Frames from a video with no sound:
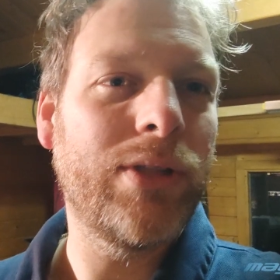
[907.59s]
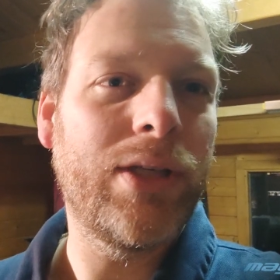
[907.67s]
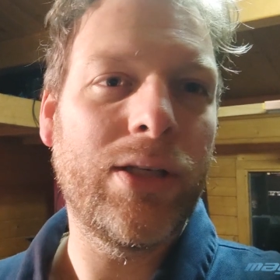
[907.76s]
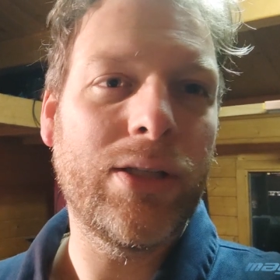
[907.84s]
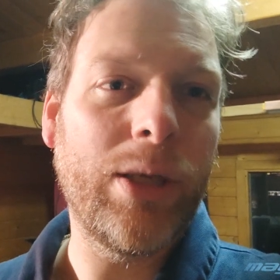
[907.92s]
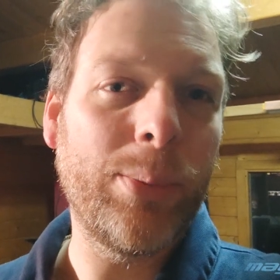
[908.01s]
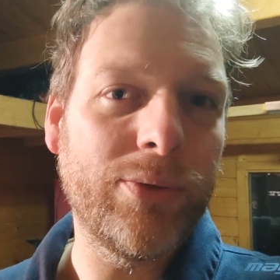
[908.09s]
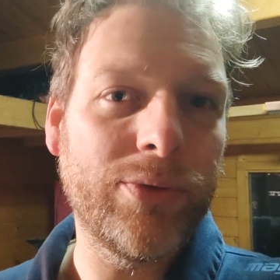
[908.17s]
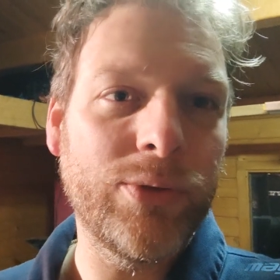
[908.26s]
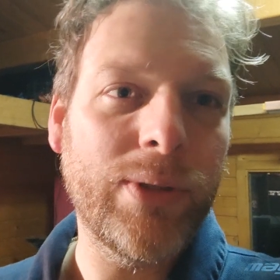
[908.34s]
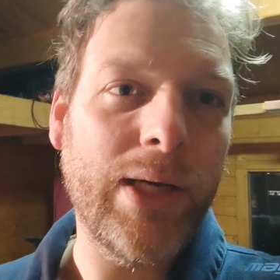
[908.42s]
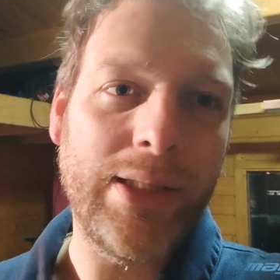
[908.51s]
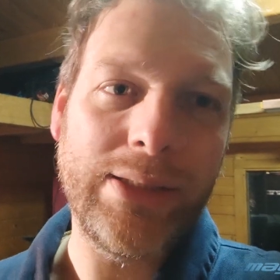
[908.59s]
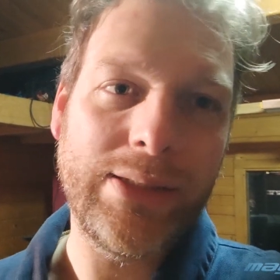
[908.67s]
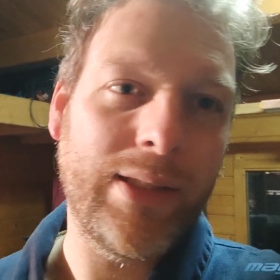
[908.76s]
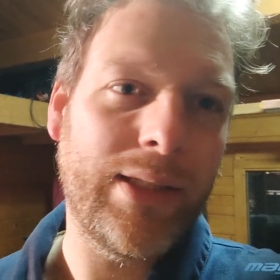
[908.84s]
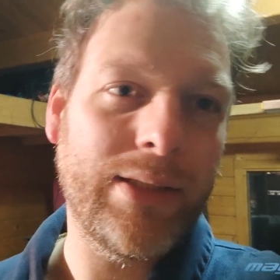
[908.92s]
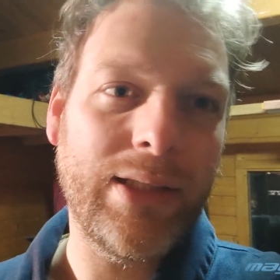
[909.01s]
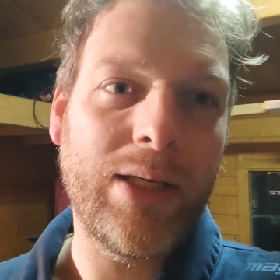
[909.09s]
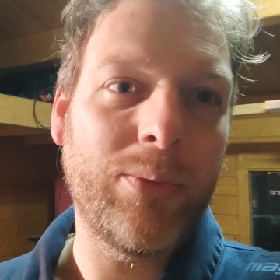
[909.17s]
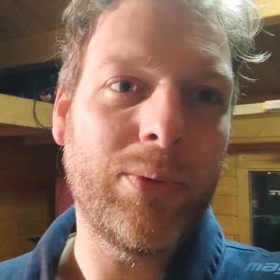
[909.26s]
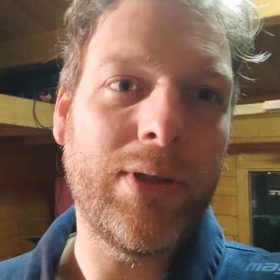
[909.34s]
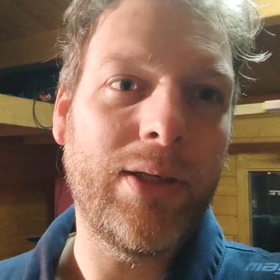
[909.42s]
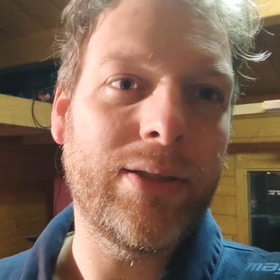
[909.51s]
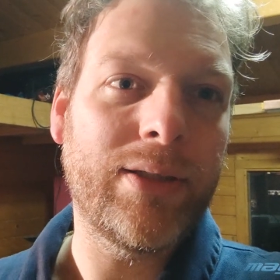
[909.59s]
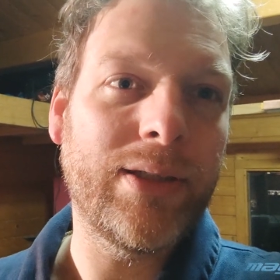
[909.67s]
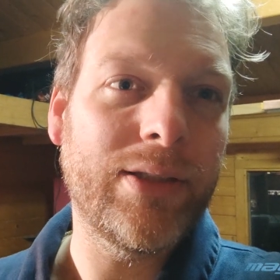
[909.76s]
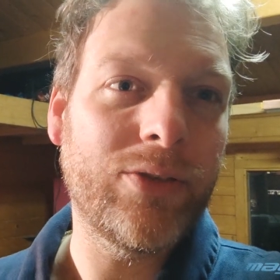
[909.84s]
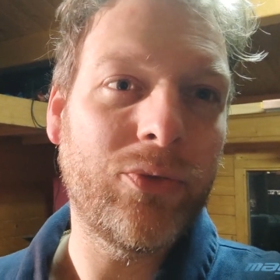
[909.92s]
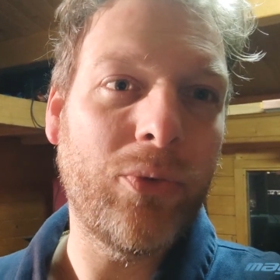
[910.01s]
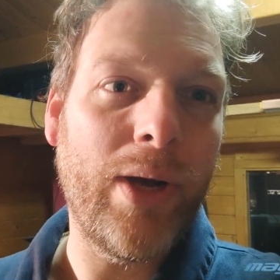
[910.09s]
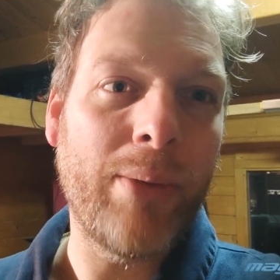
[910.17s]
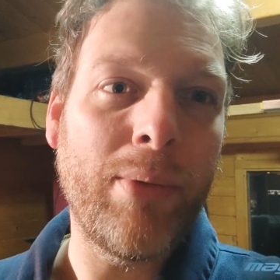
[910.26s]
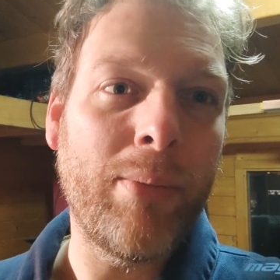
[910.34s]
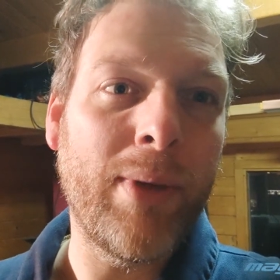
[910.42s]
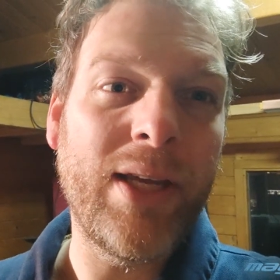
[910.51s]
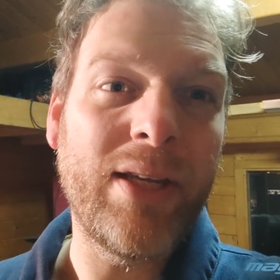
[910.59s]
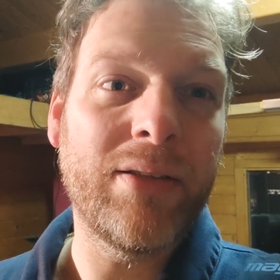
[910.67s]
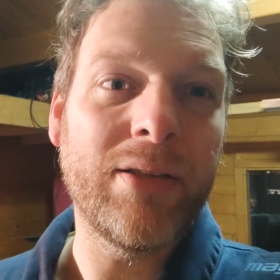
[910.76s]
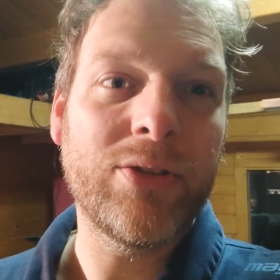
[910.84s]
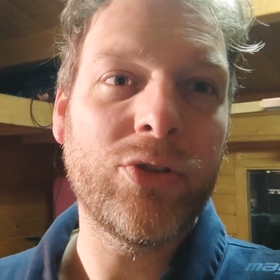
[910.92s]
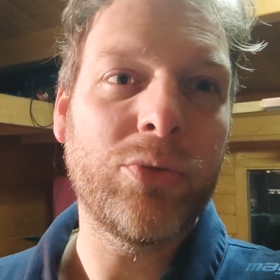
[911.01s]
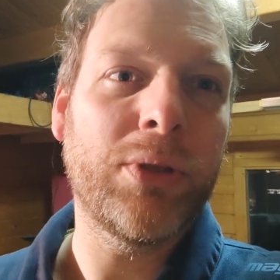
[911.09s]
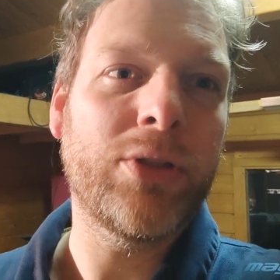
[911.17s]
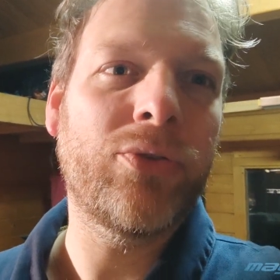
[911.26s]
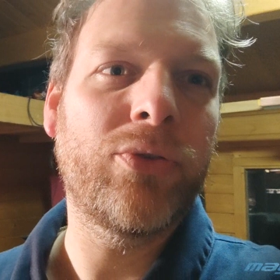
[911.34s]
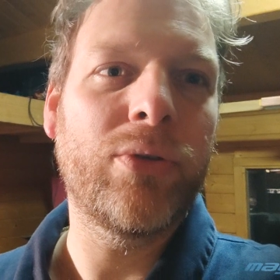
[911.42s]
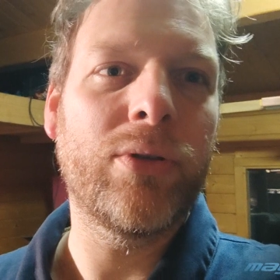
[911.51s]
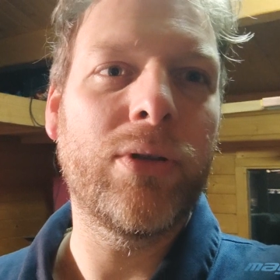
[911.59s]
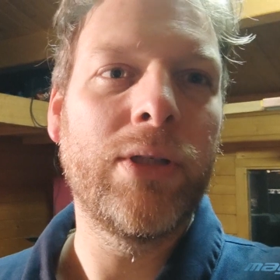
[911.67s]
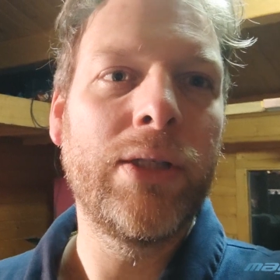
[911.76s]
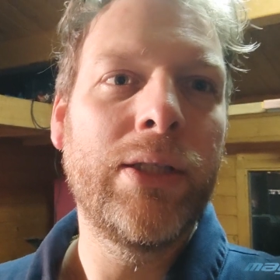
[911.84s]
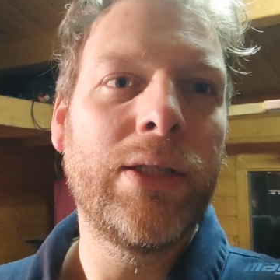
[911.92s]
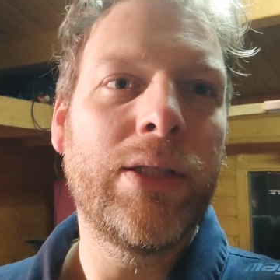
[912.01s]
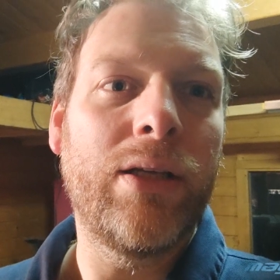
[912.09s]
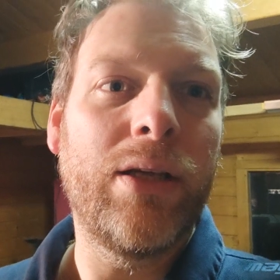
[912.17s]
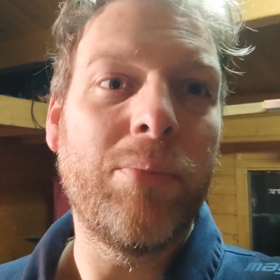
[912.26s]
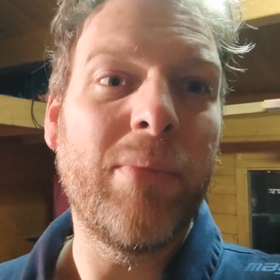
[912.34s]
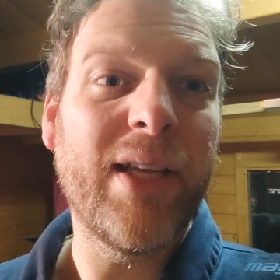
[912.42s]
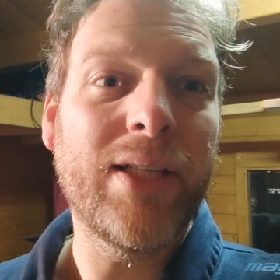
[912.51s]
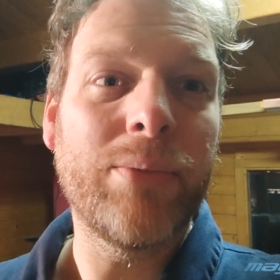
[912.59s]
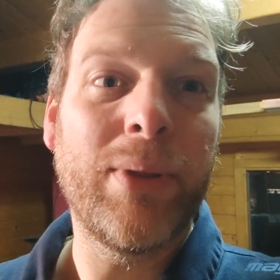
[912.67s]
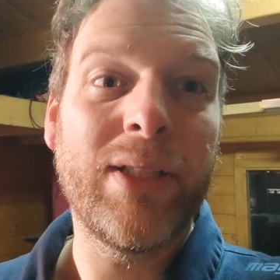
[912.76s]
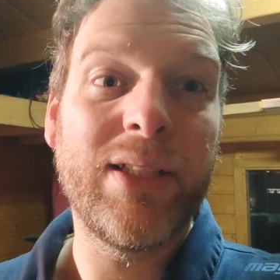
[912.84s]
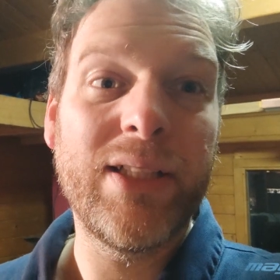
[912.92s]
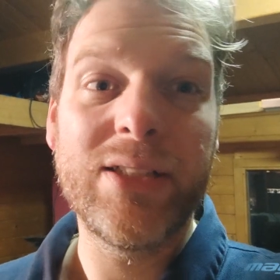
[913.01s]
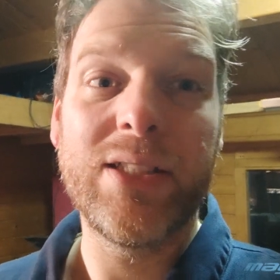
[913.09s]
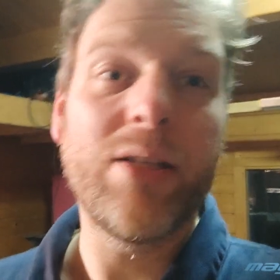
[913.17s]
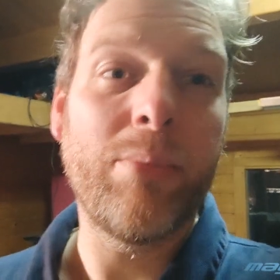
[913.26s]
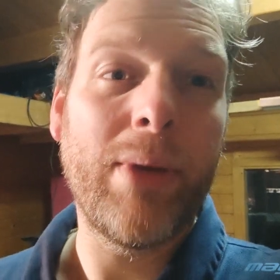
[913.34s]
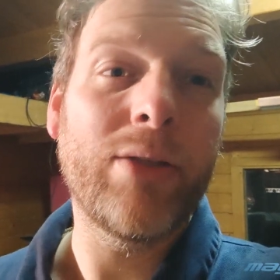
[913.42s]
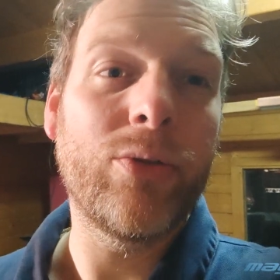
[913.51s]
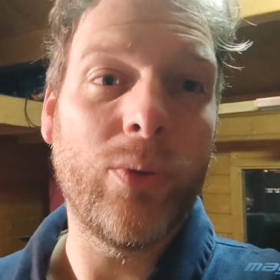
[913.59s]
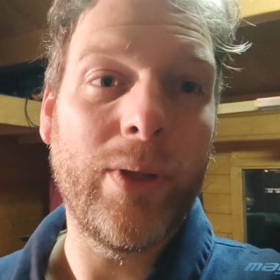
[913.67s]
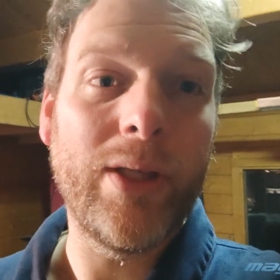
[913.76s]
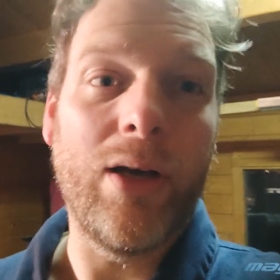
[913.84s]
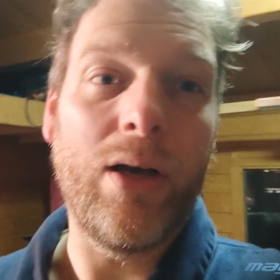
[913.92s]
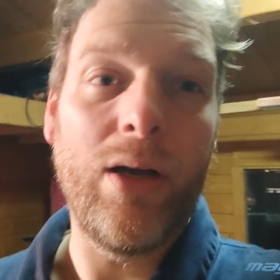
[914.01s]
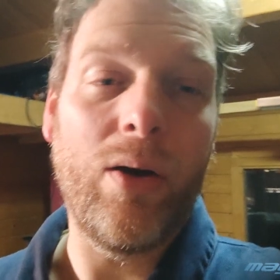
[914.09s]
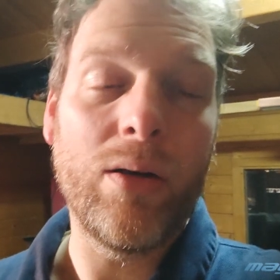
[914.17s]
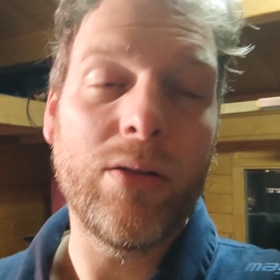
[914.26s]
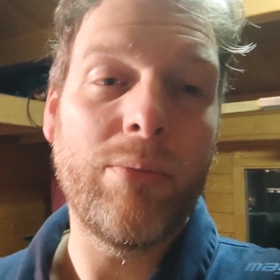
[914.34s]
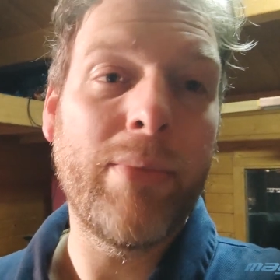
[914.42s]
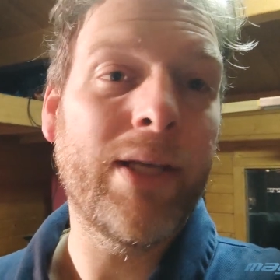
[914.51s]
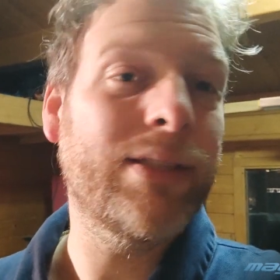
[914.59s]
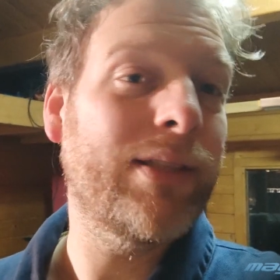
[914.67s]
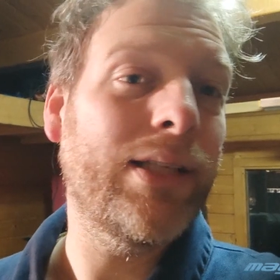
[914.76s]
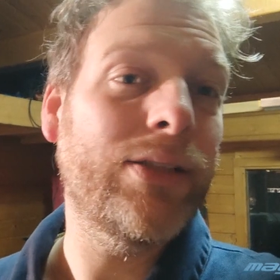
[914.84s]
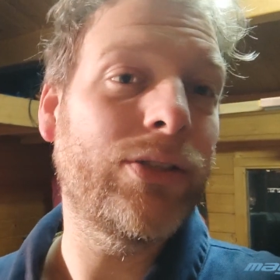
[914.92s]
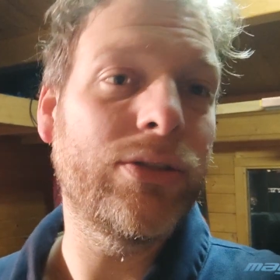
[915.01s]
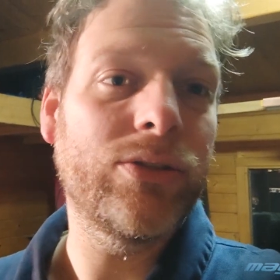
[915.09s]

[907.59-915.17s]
A couple of you guys said, yeah, well, I think it's for MMA and not so much for MIG, but it is in the manual on the MIG section.